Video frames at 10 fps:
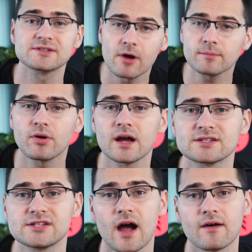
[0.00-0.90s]

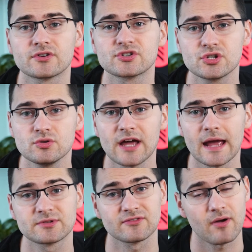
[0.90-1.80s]
Smartproxy offers two
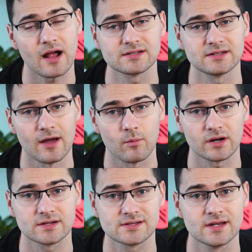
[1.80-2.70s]
types of proxy
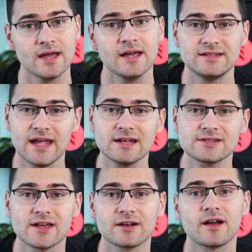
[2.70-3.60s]
networks, data
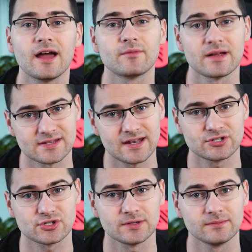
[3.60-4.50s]
center and
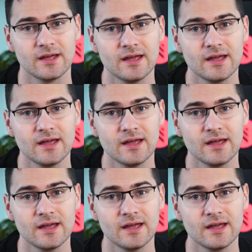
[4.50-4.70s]
residential.